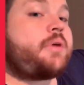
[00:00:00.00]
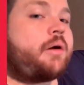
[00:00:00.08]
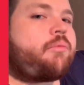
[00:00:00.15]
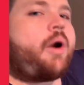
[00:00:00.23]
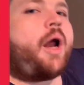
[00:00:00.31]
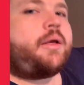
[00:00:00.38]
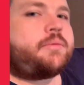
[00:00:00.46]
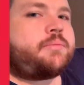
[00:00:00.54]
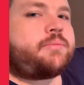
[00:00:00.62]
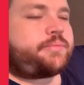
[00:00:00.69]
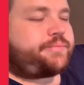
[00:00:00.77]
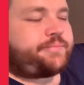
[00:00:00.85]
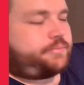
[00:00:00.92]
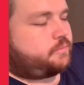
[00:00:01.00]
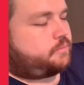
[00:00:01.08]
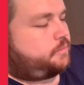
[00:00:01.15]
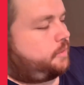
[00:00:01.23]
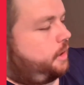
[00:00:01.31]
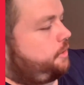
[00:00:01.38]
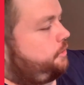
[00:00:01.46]
Right.
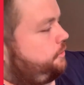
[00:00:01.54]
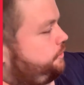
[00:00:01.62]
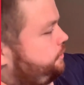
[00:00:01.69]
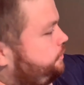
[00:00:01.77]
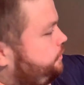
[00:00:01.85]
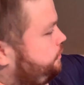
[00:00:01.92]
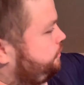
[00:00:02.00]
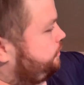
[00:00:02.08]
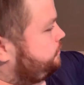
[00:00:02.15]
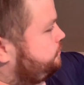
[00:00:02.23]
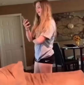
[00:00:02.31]
I knew you couldn't do it.